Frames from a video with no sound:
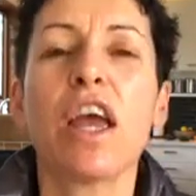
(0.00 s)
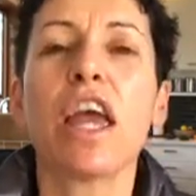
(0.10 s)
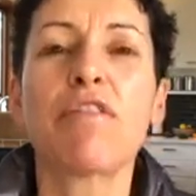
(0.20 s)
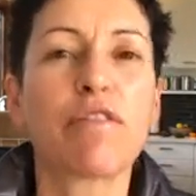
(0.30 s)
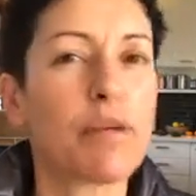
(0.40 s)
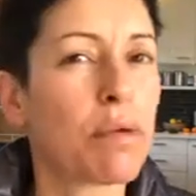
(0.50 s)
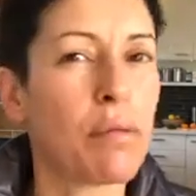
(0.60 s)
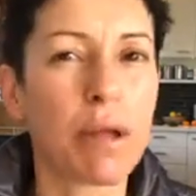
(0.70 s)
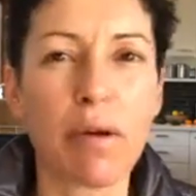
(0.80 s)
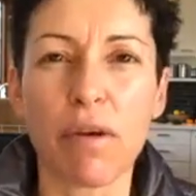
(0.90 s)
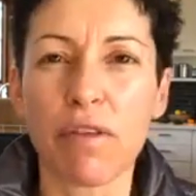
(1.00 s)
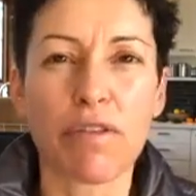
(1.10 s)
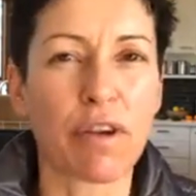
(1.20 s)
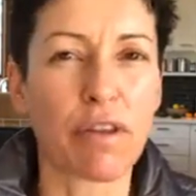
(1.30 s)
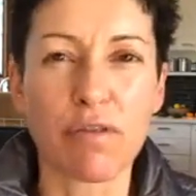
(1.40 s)
every probably
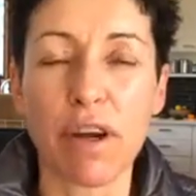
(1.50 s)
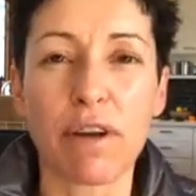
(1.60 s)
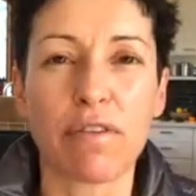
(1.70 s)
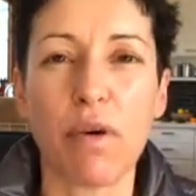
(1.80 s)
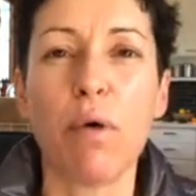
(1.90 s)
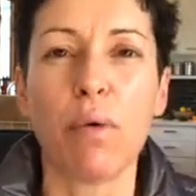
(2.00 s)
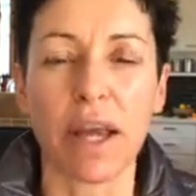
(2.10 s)
3 to 4